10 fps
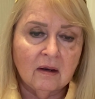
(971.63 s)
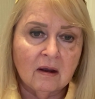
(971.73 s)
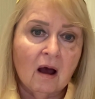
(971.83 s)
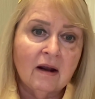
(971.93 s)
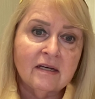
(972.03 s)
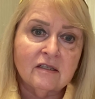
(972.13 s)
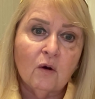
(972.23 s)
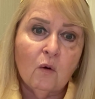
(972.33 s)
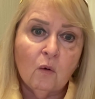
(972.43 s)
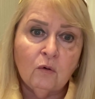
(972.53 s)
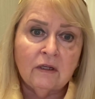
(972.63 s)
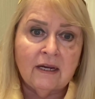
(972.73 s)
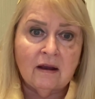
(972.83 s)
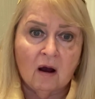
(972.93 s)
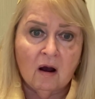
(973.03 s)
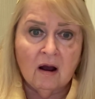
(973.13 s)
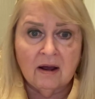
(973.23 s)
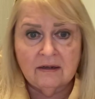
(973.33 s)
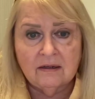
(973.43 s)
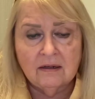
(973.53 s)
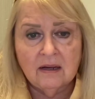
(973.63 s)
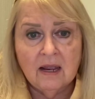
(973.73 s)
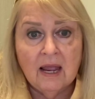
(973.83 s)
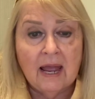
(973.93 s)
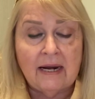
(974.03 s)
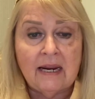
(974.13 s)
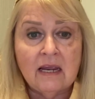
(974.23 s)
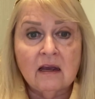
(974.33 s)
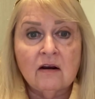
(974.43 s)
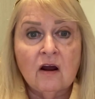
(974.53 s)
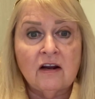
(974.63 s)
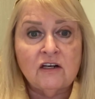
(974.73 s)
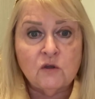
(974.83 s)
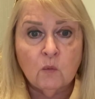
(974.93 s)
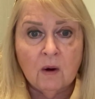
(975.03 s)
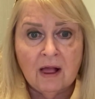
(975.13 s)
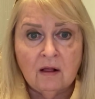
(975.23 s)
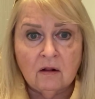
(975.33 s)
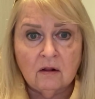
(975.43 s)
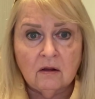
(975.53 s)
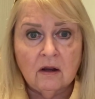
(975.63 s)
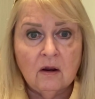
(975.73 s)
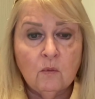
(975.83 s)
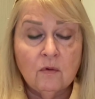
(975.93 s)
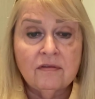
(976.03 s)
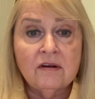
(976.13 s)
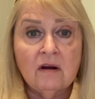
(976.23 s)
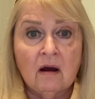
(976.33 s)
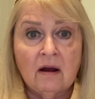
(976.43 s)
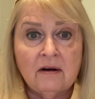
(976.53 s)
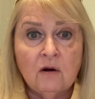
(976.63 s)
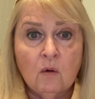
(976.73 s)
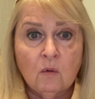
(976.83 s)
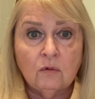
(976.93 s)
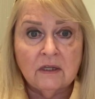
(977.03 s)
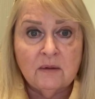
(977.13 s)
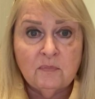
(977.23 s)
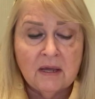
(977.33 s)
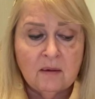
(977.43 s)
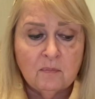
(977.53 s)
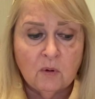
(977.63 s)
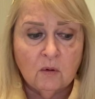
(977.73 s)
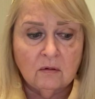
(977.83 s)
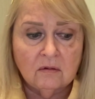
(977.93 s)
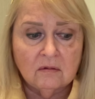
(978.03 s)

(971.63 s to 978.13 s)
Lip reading: God is a holy God, and he cannot dwell with an unholy people.